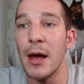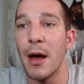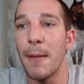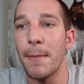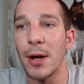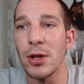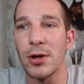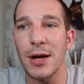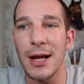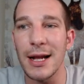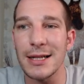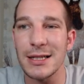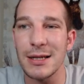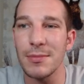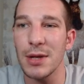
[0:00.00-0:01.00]
But looking
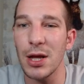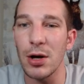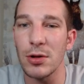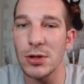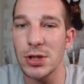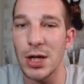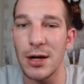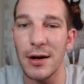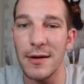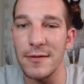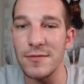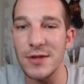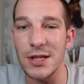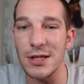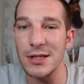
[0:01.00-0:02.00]
at some of the
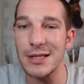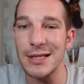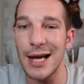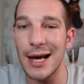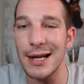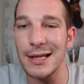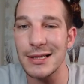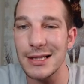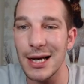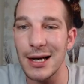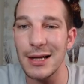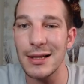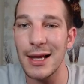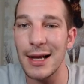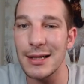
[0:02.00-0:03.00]
alternatives, there's not a
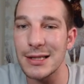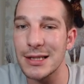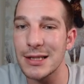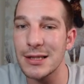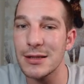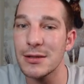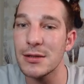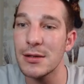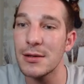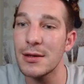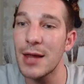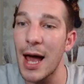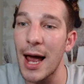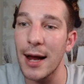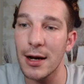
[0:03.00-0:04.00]
ton that's
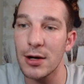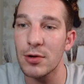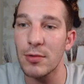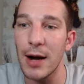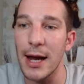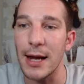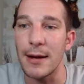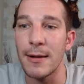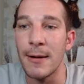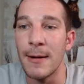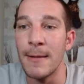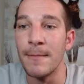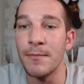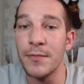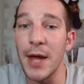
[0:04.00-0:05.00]
that great.
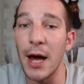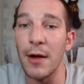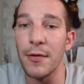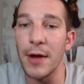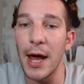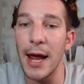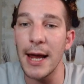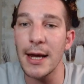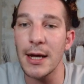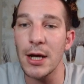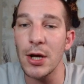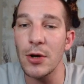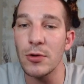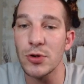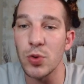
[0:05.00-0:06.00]
Now, the
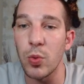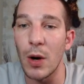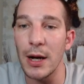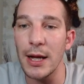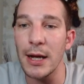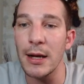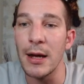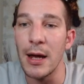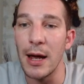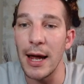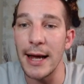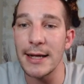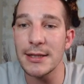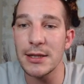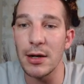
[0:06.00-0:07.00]
AQ20
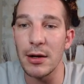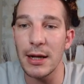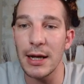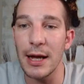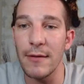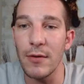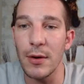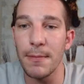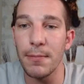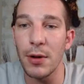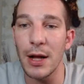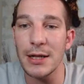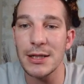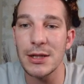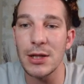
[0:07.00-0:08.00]
is going to give you
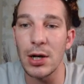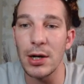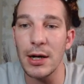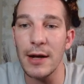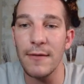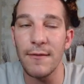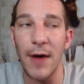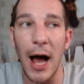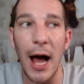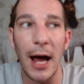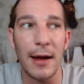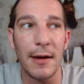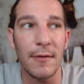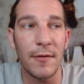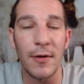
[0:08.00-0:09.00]
plus
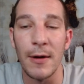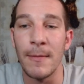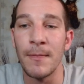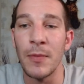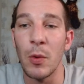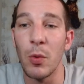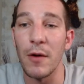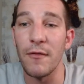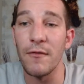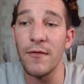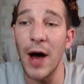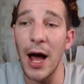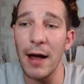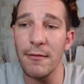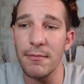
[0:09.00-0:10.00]
35 with
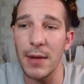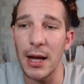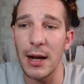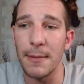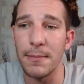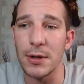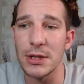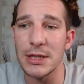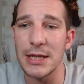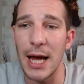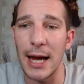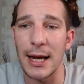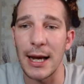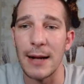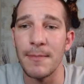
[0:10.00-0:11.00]
5 mana per
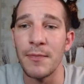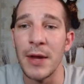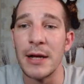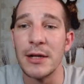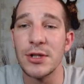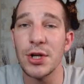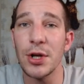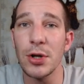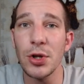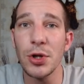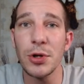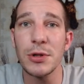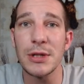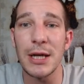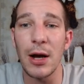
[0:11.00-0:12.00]
second. So you're
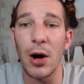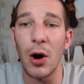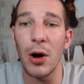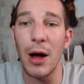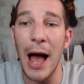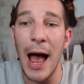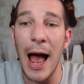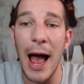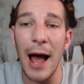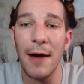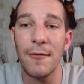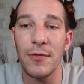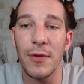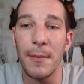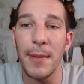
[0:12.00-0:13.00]
losing
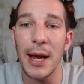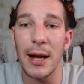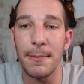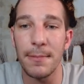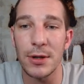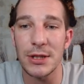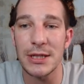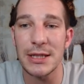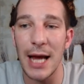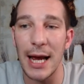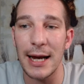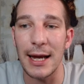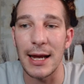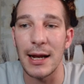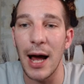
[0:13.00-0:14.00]
half the mana per
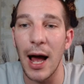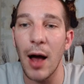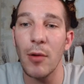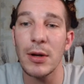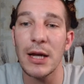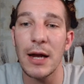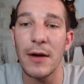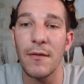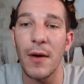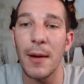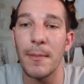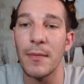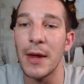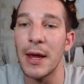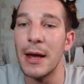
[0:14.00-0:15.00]
second. I would give
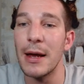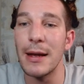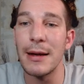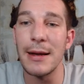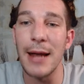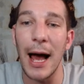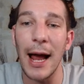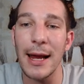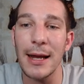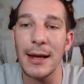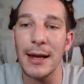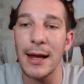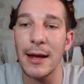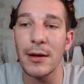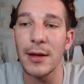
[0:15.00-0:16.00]
up 9
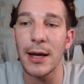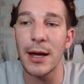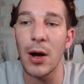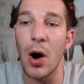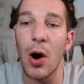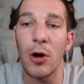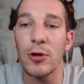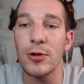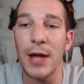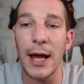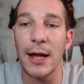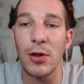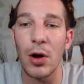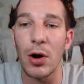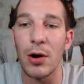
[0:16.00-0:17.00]
healing all day
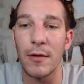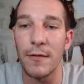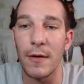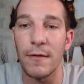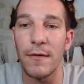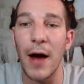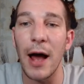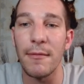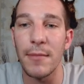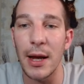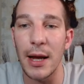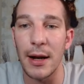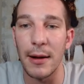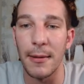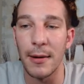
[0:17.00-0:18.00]
long for 5
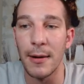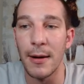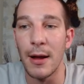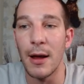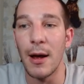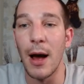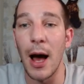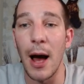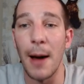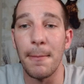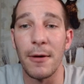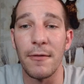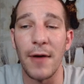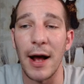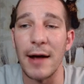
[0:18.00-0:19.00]
mana
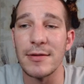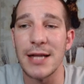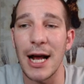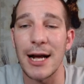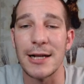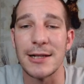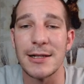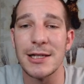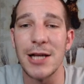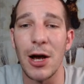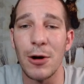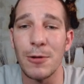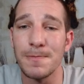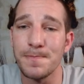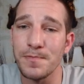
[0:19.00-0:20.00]
per 5 seconds. So